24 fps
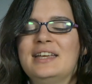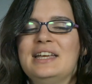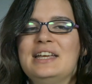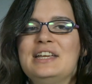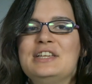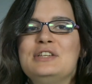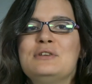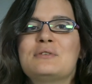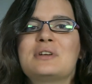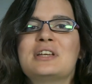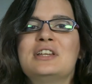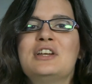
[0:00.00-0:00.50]

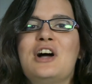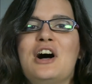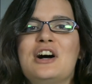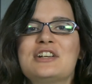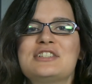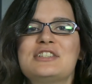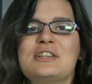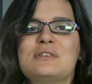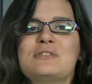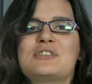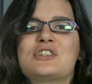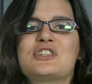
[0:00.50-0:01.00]
You can
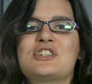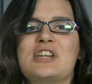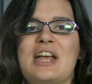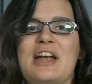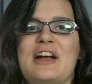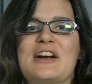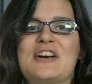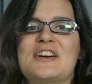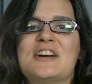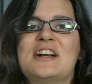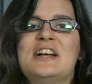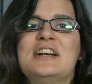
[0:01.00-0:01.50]
also
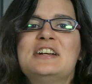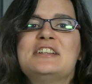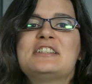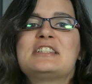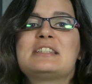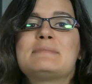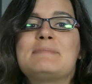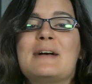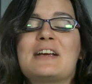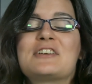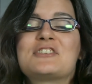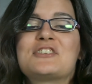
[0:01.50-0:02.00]
share
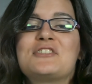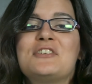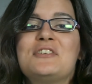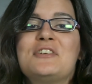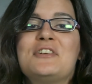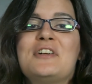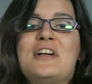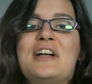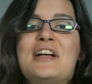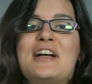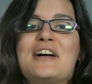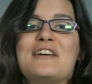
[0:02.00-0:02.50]

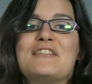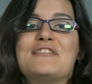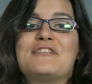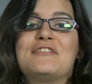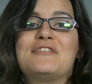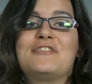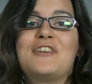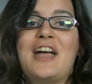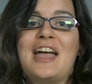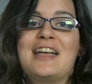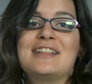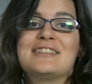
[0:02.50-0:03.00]
special
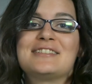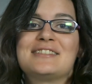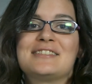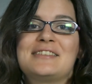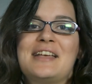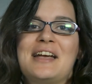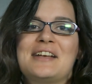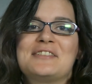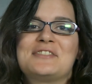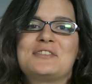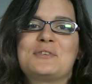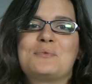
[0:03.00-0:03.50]
events
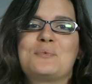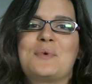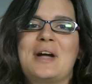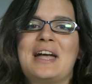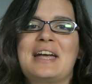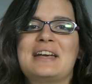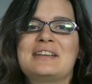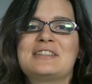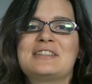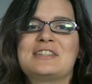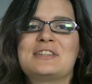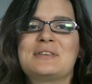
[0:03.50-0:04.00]
as a
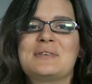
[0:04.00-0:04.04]
way to